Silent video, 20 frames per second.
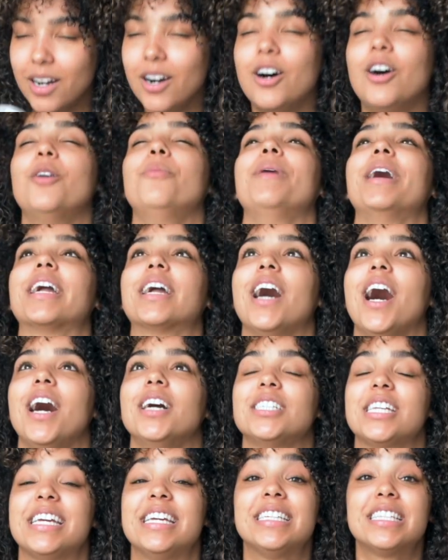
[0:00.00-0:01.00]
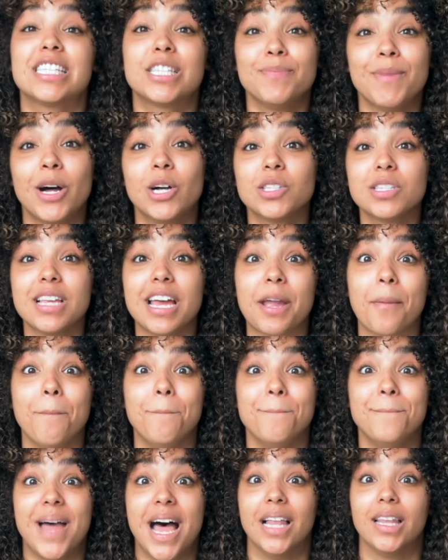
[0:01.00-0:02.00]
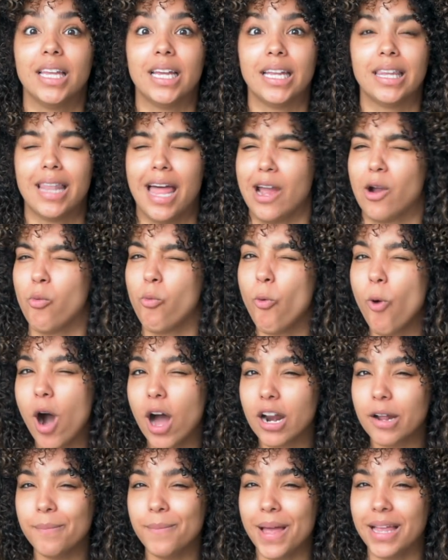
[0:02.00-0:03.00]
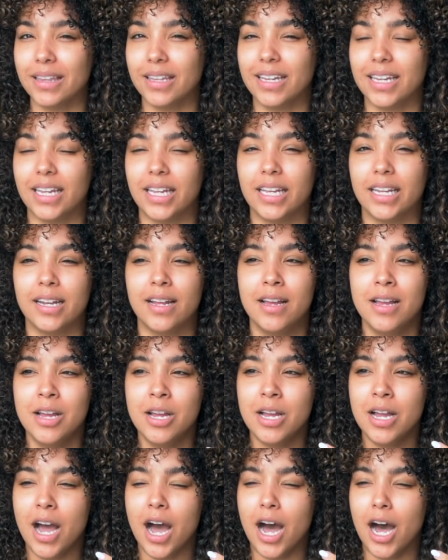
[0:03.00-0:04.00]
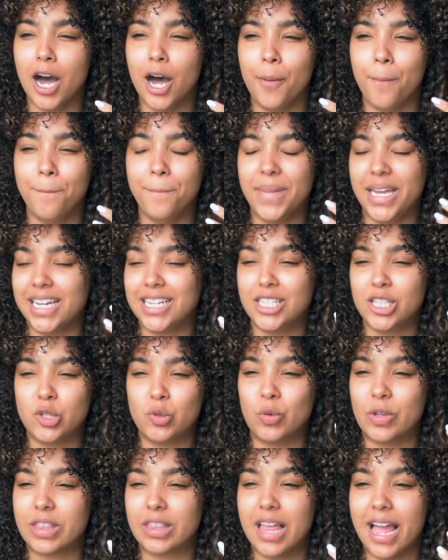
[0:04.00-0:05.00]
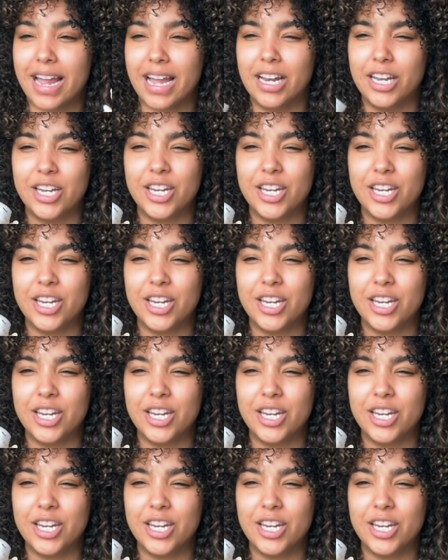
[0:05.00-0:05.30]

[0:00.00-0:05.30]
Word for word: oh my gosh, it smells like melon, like watermelon, um, mixed with like